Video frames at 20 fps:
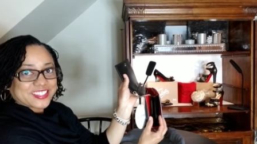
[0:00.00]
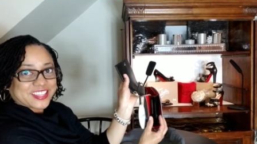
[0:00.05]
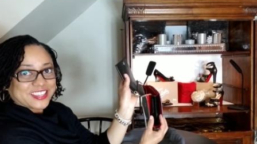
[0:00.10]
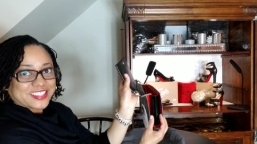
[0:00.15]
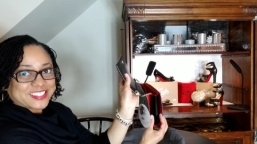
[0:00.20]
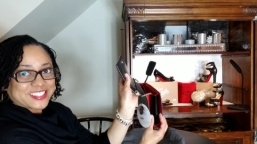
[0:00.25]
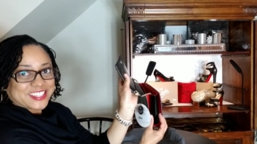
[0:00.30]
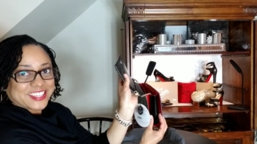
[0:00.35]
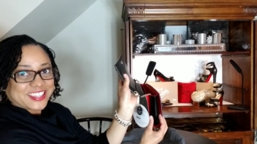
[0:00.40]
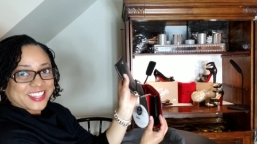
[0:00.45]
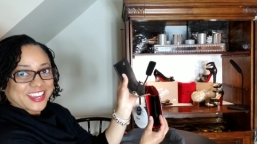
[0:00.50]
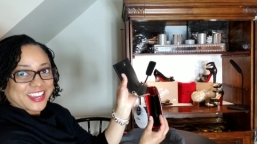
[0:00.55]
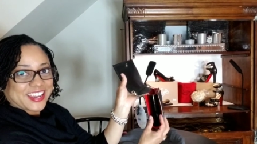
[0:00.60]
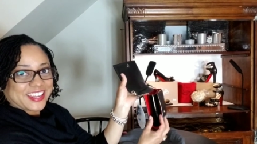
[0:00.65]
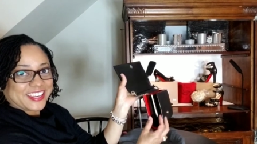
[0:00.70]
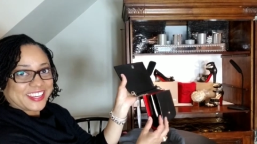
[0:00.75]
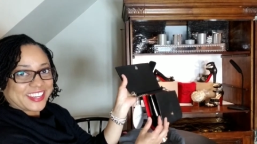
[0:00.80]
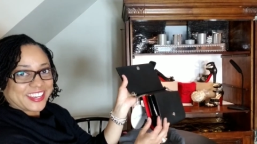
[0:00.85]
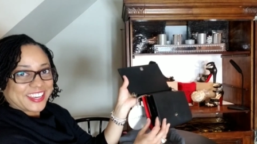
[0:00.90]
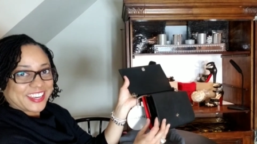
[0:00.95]
Can you see that?
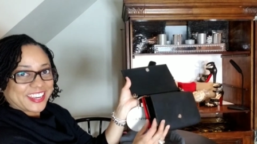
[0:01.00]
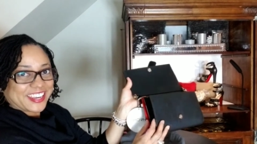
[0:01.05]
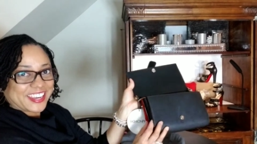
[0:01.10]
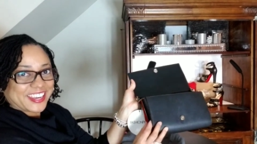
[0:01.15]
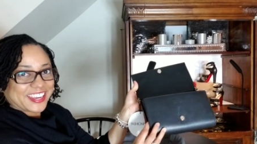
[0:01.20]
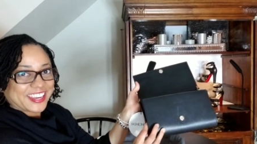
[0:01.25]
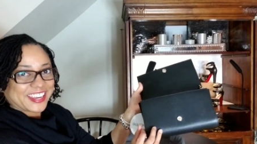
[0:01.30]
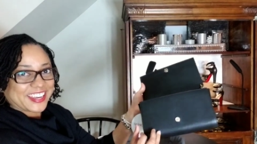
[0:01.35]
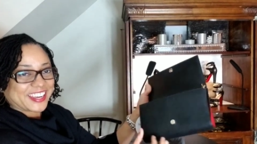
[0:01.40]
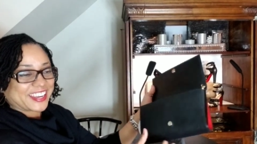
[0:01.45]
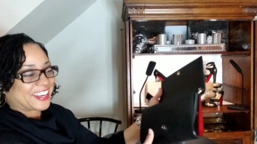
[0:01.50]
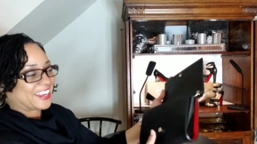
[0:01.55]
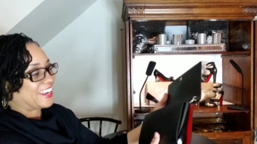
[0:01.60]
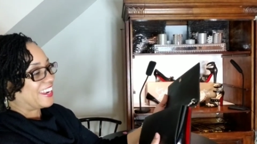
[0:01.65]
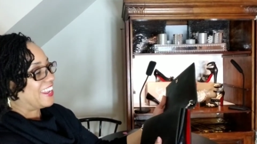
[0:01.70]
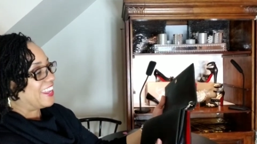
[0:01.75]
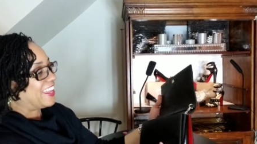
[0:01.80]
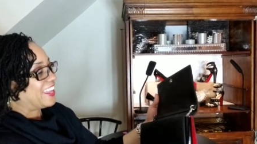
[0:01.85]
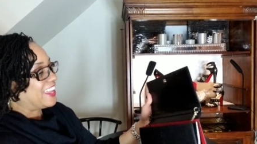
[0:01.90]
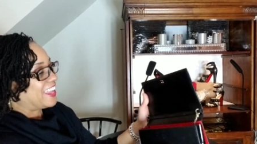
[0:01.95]

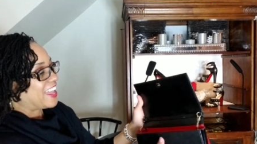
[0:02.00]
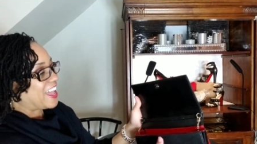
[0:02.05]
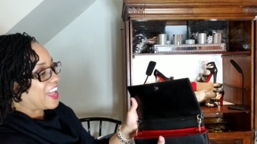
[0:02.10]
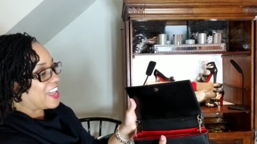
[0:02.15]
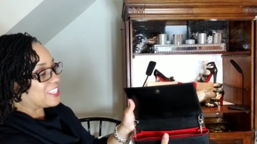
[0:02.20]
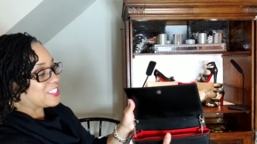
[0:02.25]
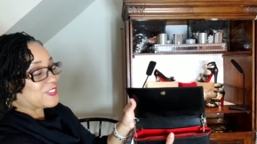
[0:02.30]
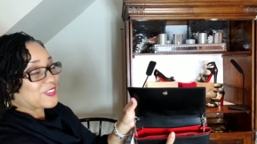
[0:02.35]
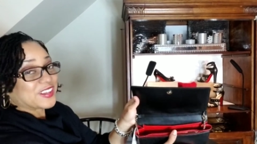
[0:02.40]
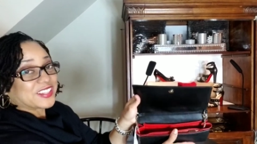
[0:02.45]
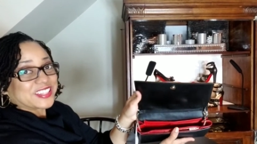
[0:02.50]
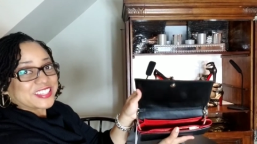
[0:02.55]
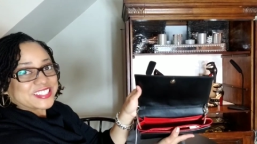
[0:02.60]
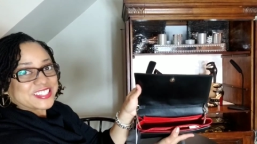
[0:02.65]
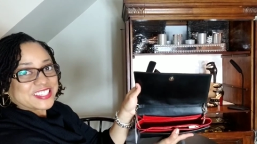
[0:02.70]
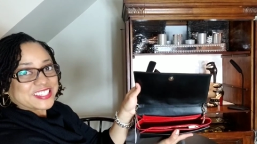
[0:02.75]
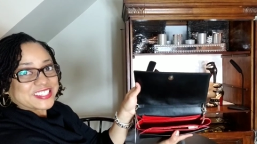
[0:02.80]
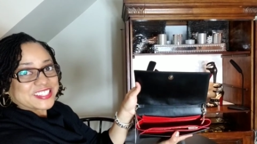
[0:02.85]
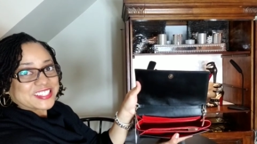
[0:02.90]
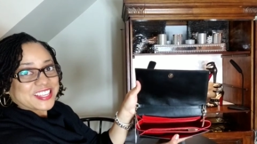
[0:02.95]
As well as
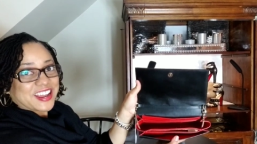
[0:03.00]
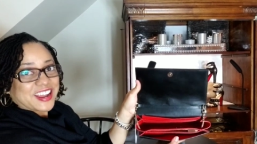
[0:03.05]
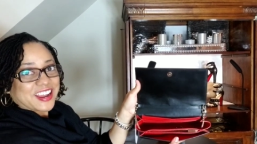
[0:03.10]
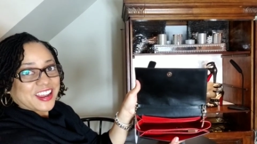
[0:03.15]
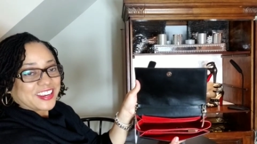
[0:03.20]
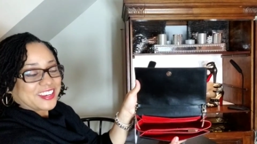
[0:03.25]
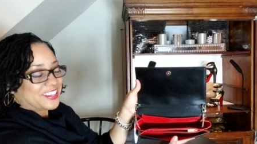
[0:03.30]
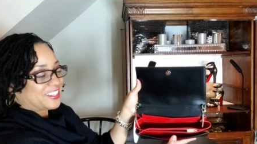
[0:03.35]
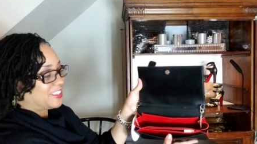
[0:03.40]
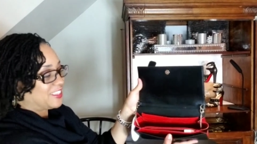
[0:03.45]
inside.